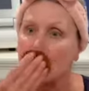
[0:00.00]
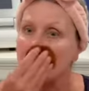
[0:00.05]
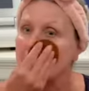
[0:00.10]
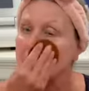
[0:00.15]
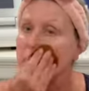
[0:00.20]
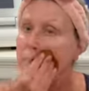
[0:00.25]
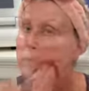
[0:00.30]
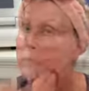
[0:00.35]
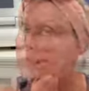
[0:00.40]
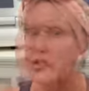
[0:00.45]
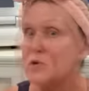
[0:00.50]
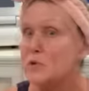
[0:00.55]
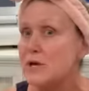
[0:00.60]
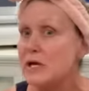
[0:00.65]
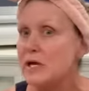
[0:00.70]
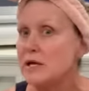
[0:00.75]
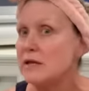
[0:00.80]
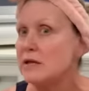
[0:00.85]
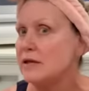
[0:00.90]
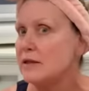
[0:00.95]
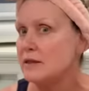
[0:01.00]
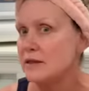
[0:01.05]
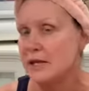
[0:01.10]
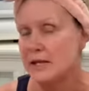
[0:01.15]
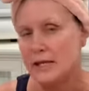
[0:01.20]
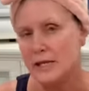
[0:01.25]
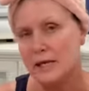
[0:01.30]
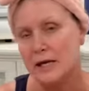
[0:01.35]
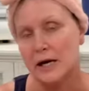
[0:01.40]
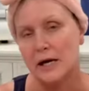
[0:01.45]
I'm doing
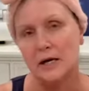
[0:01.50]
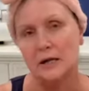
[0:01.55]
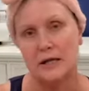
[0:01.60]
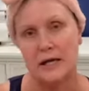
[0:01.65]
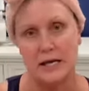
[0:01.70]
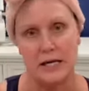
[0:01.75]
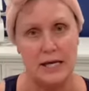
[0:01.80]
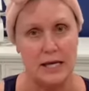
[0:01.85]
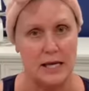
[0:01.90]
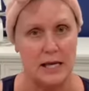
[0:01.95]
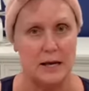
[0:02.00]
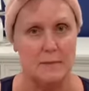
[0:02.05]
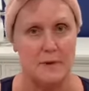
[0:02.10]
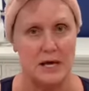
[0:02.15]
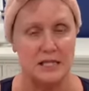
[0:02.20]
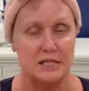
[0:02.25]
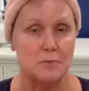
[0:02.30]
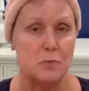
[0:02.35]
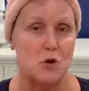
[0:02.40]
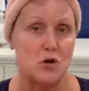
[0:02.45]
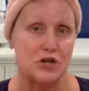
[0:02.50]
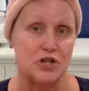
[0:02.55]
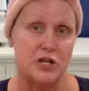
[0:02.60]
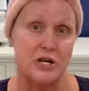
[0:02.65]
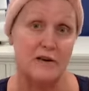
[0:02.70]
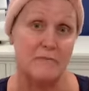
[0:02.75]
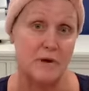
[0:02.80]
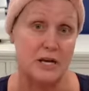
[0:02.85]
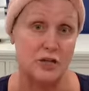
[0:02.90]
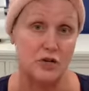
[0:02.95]
the EL and EMS portion
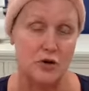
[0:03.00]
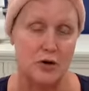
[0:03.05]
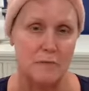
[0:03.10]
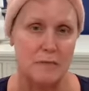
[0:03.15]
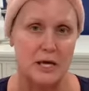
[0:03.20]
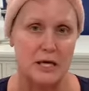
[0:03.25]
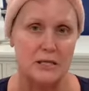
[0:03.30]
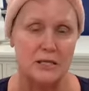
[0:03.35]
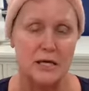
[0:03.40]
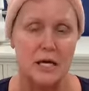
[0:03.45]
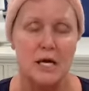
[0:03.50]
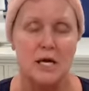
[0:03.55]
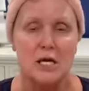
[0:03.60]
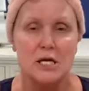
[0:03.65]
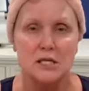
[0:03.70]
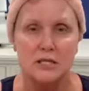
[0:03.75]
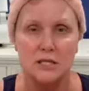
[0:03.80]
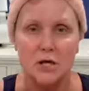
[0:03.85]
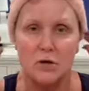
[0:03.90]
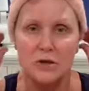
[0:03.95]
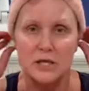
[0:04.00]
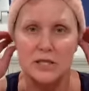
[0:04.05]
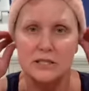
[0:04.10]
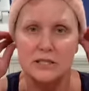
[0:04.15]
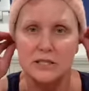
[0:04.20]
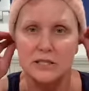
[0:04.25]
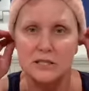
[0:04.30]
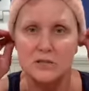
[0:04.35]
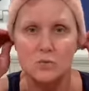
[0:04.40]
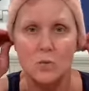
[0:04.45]
of my treatment. So this
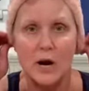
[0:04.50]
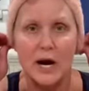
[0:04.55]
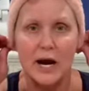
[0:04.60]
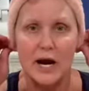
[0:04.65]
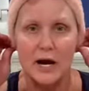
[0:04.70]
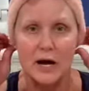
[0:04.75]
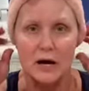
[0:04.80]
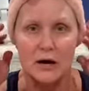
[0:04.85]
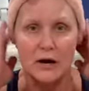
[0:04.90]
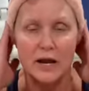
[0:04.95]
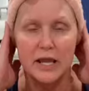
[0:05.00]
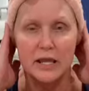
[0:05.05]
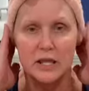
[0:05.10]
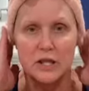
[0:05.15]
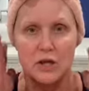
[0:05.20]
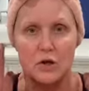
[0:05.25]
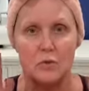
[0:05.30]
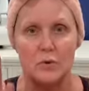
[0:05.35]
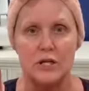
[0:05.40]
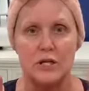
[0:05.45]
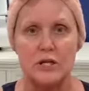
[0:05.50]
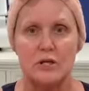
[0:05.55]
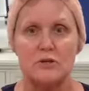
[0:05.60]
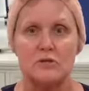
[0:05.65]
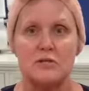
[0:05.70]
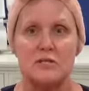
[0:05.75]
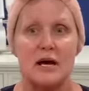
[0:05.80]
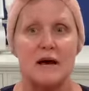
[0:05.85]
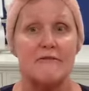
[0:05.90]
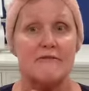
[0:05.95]
is where you would
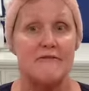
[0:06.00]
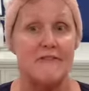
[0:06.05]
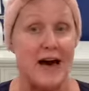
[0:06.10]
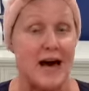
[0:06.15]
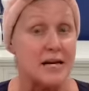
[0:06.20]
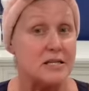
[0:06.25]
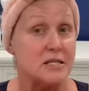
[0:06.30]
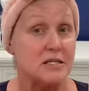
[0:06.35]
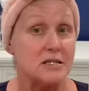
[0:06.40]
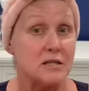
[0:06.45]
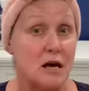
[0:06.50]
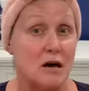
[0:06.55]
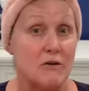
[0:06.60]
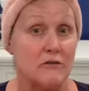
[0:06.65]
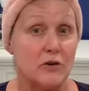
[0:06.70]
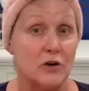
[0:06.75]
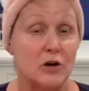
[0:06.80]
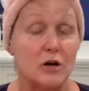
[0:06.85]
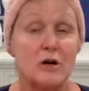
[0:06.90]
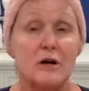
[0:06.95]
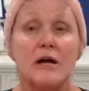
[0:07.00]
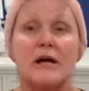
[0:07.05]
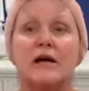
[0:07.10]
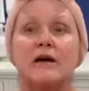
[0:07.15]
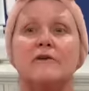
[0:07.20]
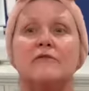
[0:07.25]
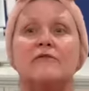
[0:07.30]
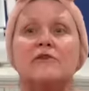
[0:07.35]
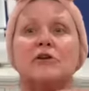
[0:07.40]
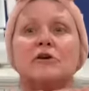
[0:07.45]
use a fat dissolver
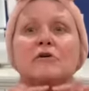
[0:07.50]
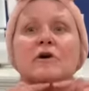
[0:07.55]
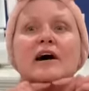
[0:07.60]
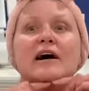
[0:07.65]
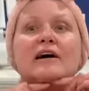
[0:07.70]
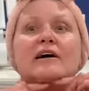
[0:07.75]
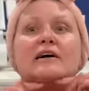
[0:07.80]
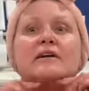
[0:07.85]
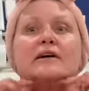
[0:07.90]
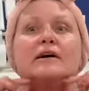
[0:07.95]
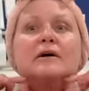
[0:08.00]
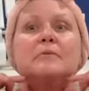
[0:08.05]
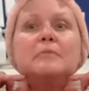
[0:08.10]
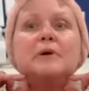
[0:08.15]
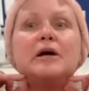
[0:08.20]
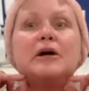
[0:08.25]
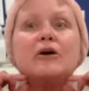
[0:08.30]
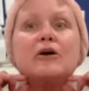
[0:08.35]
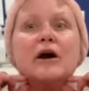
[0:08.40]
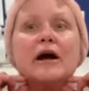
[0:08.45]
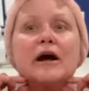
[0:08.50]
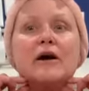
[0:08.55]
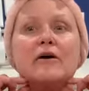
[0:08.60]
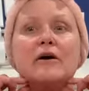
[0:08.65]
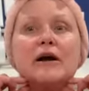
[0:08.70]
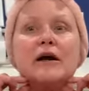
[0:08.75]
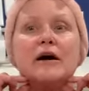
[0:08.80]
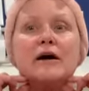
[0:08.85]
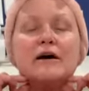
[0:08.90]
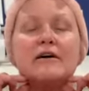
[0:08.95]
if you had a bigger
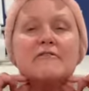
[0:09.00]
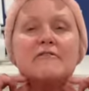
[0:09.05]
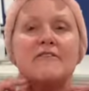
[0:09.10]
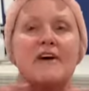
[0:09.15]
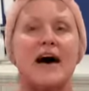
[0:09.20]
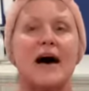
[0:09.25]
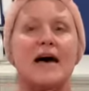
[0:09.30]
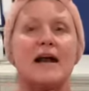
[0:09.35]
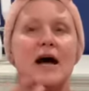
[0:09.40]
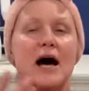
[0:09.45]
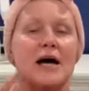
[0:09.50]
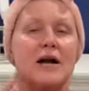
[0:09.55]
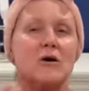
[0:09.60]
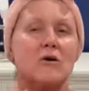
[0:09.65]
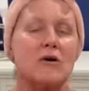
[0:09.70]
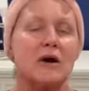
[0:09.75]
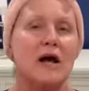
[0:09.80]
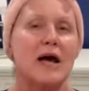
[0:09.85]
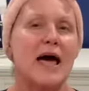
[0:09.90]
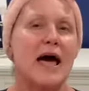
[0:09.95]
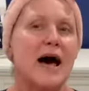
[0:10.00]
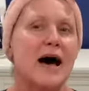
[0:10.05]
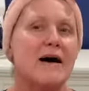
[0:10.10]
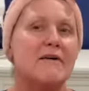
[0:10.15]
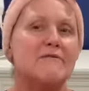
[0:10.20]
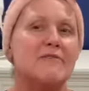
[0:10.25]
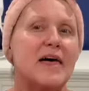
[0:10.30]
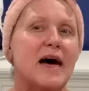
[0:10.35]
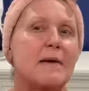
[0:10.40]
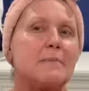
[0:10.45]
area of fat. I don't
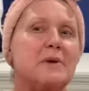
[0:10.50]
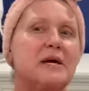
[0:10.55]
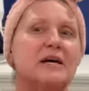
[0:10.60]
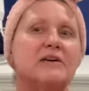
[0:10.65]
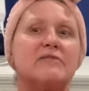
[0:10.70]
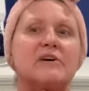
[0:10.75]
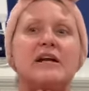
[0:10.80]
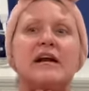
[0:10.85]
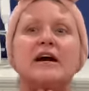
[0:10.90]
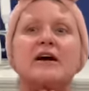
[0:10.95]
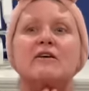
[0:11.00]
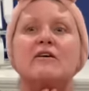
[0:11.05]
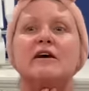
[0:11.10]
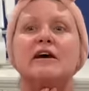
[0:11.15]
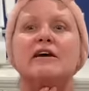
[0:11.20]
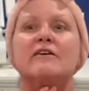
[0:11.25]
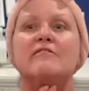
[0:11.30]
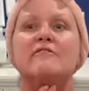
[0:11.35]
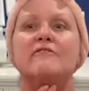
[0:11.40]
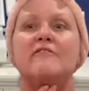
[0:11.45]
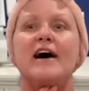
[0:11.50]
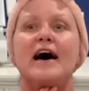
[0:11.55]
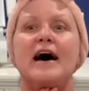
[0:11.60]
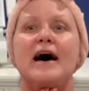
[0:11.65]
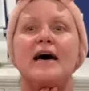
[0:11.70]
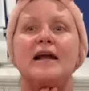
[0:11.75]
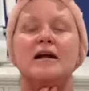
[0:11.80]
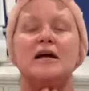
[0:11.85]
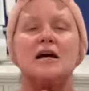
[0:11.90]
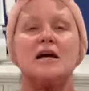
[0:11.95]
have that big of an area of
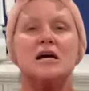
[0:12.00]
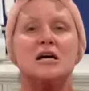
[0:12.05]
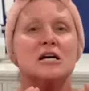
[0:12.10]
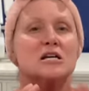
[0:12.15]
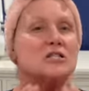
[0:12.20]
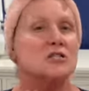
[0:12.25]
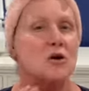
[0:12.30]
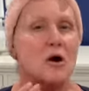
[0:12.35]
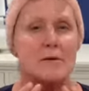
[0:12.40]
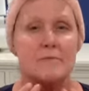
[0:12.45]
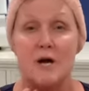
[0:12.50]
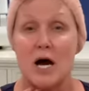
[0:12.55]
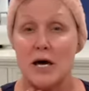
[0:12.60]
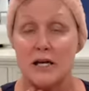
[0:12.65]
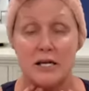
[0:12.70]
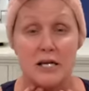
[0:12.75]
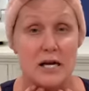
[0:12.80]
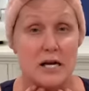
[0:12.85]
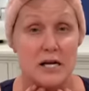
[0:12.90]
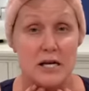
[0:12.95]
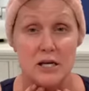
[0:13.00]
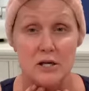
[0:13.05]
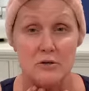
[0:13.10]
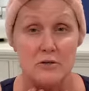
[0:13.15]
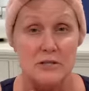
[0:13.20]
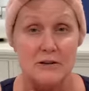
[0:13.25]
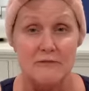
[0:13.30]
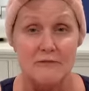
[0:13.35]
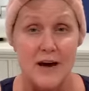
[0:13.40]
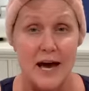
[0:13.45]
fat, so I'm not going to
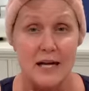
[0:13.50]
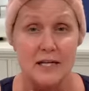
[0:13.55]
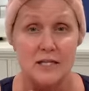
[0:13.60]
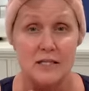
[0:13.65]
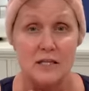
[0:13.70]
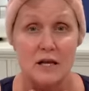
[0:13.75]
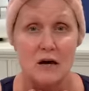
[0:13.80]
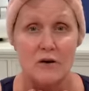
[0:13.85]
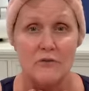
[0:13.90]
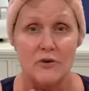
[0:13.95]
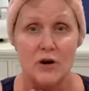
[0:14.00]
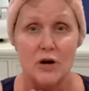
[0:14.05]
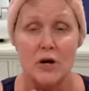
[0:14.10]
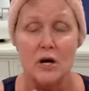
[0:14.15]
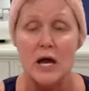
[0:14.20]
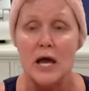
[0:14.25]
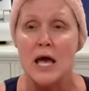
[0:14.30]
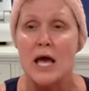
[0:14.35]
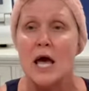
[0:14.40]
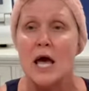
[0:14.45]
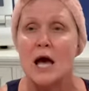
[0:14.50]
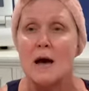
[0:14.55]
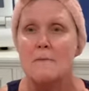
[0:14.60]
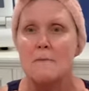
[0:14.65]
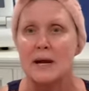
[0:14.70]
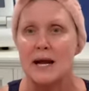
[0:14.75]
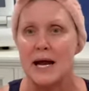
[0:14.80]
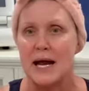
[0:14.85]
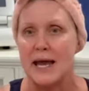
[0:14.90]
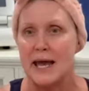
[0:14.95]
use a fat dissolver,
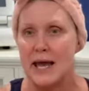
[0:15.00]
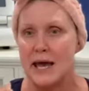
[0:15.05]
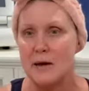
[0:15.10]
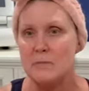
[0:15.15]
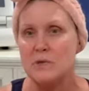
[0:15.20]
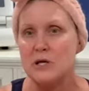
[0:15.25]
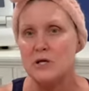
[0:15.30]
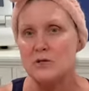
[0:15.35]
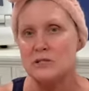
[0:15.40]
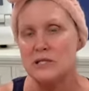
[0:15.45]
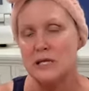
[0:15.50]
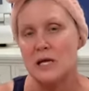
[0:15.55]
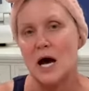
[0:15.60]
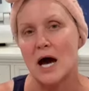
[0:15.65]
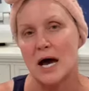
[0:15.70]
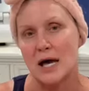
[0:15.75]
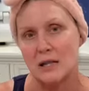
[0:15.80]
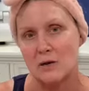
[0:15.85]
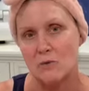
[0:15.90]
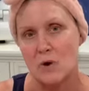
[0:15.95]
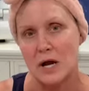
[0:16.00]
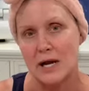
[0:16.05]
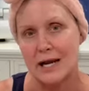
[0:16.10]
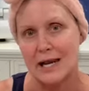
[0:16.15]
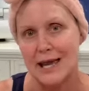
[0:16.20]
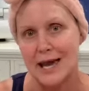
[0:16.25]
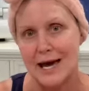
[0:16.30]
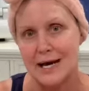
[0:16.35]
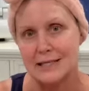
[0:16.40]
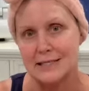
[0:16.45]
but I am using hyaluronic
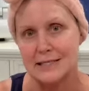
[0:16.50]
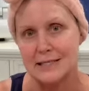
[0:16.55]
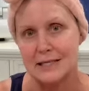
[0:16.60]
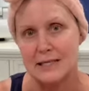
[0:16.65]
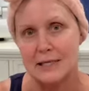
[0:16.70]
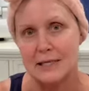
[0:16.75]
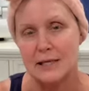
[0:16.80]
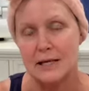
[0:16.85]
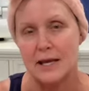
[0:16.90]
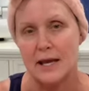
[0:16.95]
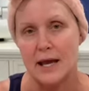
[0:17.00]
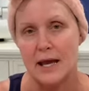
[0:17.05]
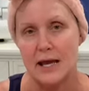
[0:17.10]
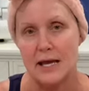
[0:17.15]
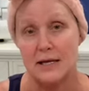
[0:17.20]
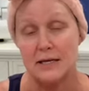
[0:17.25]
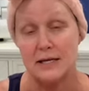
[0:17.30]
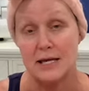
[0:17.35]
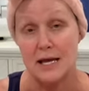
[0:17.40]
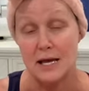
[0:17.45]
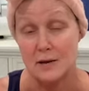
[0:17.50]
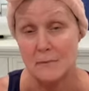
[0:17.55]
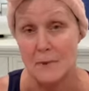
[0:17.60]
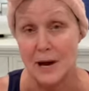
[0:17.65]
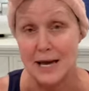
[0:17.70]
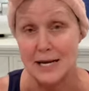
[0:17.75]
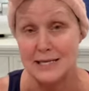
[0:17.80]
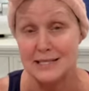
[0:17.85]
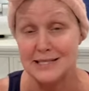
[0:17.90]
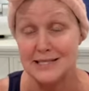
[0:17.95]
acid and
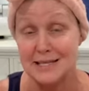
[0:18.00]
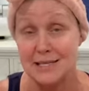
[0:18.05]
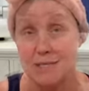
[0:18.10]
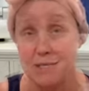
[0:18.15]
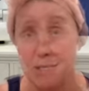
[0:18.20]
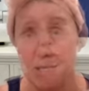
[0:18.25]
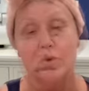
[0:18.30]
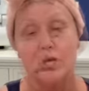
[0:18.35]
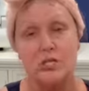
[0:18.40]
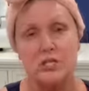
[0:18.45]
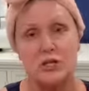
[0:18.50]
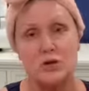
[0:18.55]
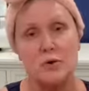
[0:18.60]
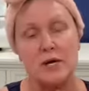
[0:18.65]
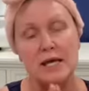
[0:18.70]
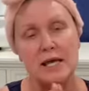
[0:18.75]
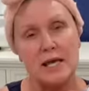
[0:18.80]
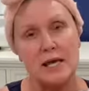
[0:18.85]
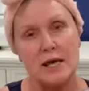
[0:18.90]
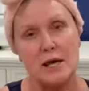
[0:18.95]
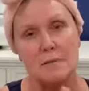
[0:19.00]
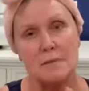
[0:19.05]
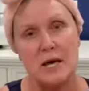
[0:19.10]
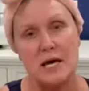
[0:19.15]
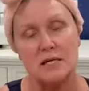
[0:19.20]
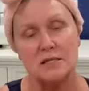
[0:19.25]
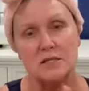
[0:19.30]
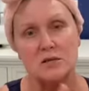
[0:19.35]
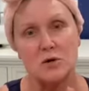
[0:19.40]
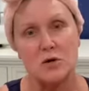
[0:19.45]
neomycin. When doing
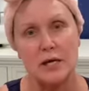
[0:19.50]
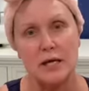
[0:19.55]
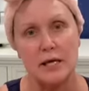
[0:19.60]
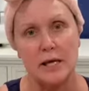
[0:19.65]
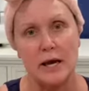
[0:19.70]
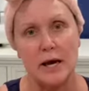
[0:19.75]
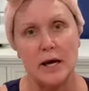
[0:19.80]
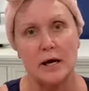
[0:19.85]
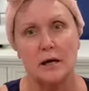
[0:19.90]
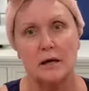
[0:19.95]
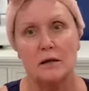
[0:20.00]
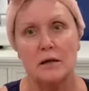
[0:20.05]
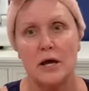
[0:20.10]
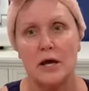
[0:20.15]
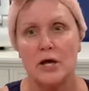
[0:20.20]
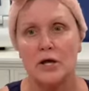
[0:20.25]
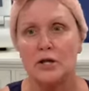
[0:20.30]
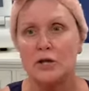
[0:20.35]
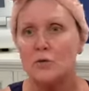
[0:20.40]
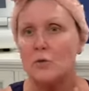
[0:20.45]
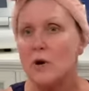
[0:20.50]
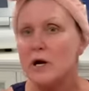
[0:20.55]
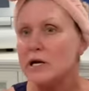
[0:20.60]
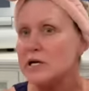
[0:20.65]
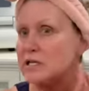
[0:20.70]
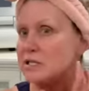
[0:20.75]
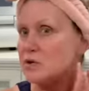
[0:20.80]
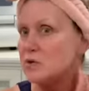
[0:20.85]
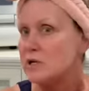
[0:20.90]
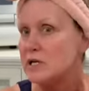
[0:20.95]
EMS or EL, you want to
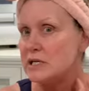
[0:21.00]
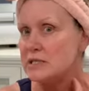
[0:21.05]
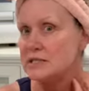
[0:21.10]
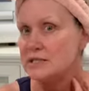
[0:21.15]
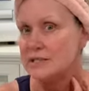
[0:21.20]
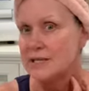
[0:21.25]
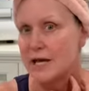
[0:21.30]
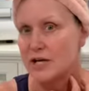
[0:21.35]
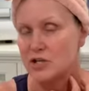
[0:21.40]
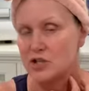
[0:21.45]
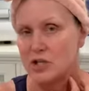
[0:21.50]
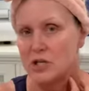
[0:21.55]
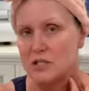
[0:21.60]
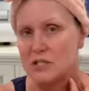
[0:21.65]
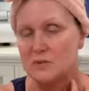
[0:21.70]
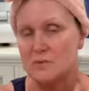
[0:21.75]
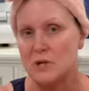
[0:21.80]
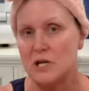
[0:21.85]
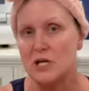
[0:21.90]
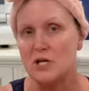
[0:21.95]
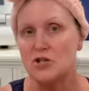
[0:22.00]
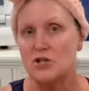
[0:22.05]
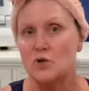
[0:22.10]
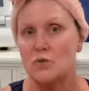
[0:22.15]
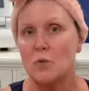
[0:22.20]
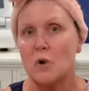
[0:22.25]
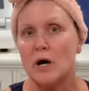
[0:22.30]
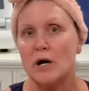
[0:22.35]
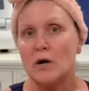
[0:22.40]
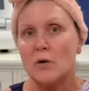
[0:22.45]
do it in sections because you
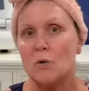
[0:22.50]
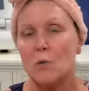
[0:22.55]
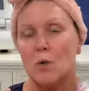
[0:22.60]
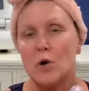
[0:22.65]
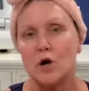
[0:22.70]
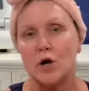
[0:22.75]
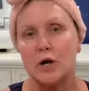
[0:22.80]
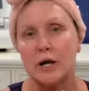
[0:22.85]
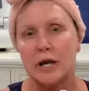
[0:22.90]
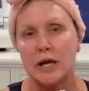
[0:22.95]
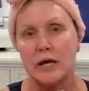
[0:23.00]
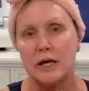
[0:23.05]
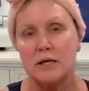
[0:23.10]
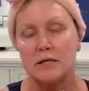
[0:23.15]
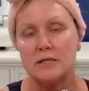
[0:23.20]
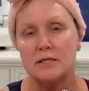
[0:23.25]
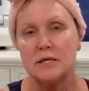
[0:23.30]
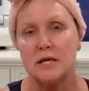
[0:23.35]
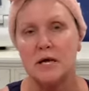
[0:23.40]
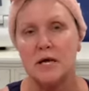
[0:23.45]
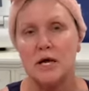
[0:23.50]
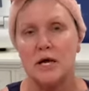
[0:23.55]
want to work it.